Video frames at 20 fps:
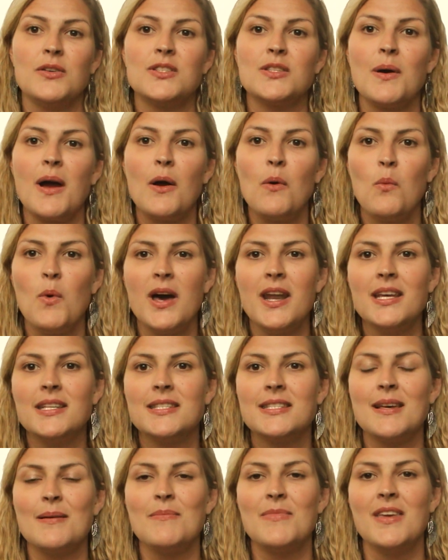so I
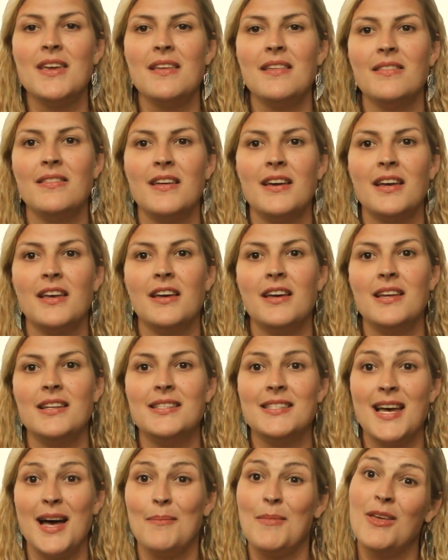wanted something that
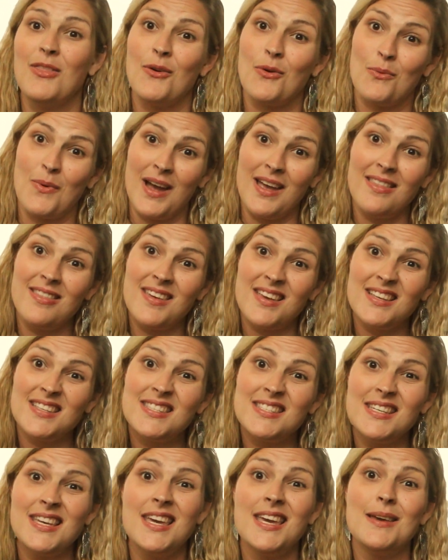could tell me the right
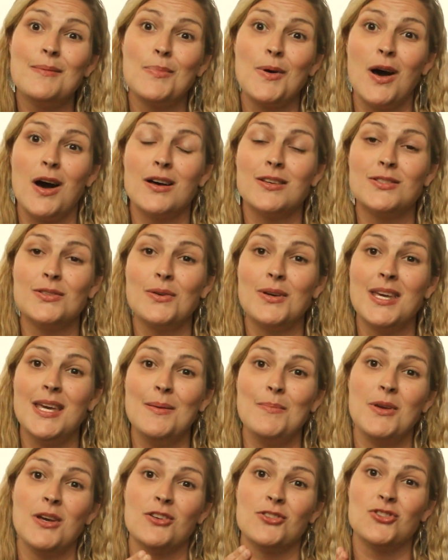things to eat, but also
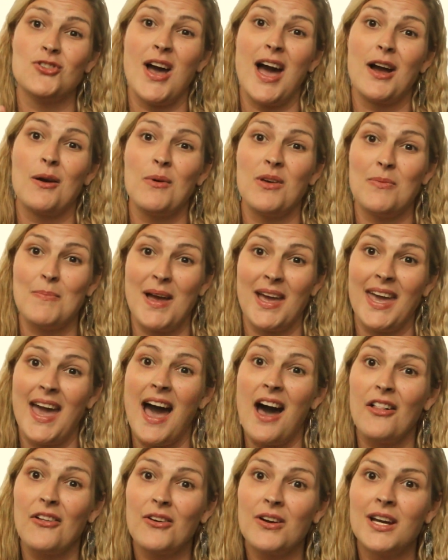keep me on track with my
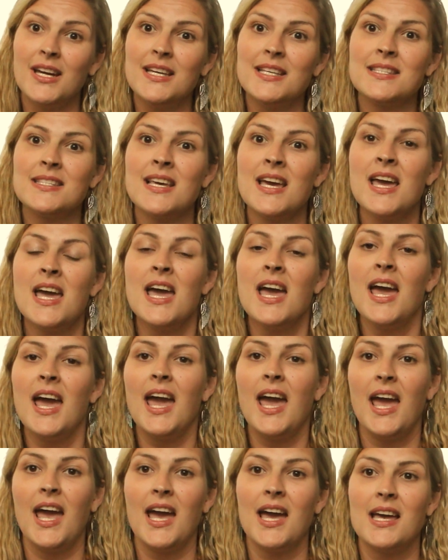calories.
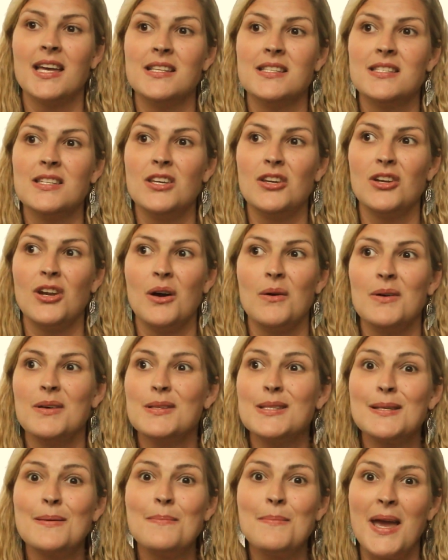And,
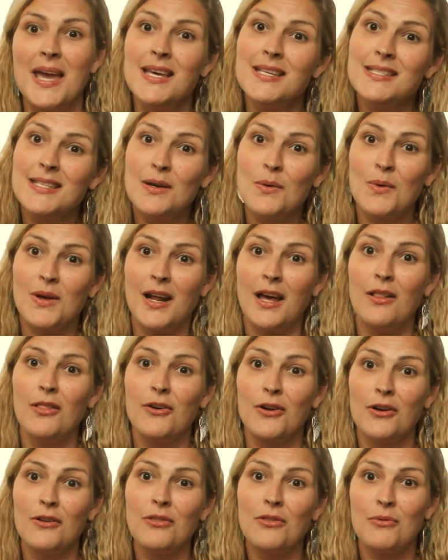it's amazing what I
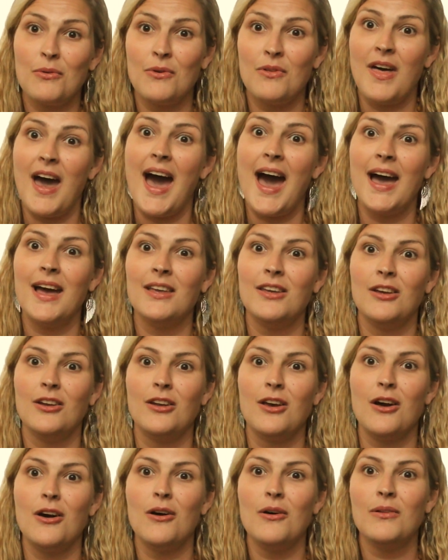learned through that,
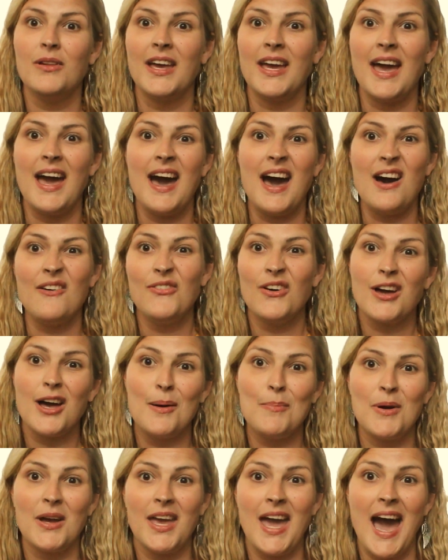like a half a
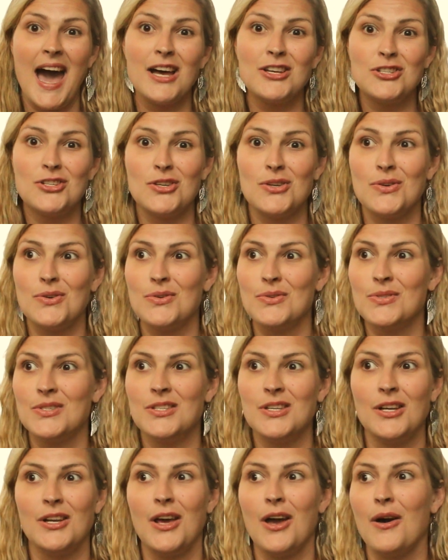cup of
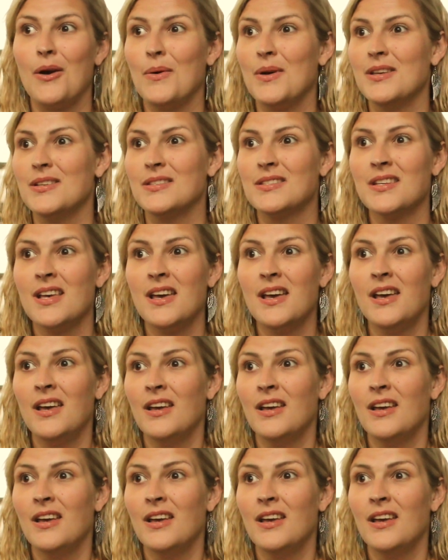cashews, is